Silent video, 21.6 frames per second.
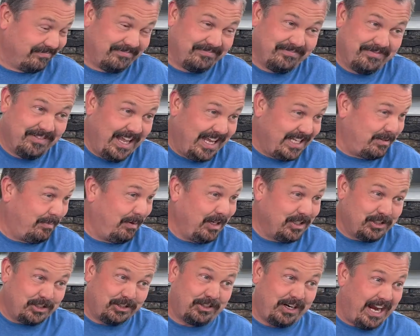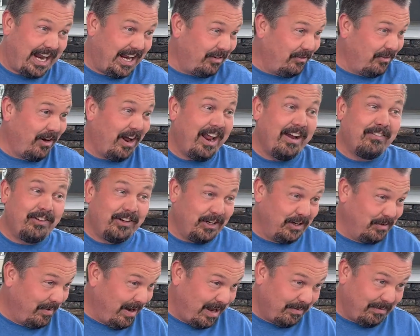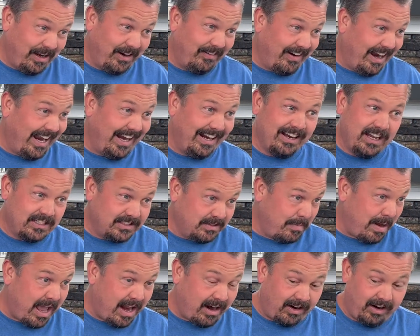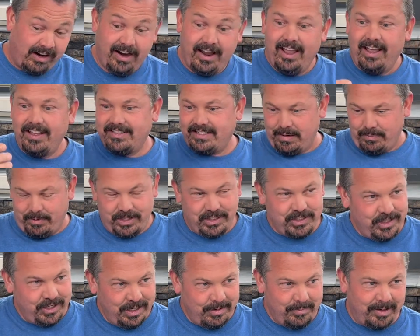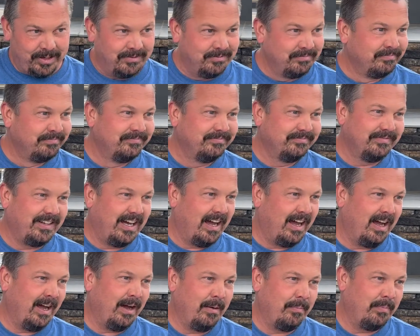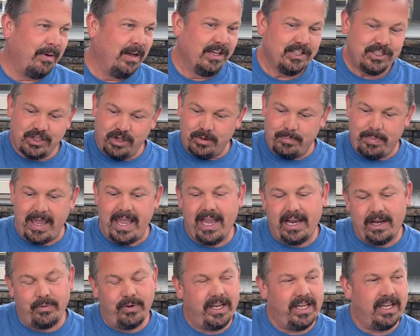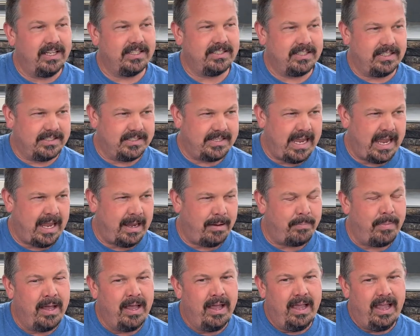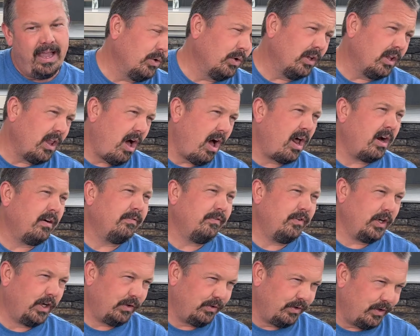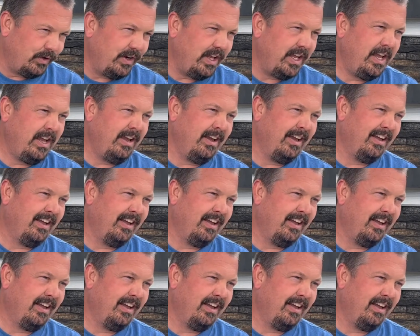lesbian, straight, whatever you might be, right? It doesn't matter. Same with a journeyman. So the pay equity is the same. Do a lot of recruiting,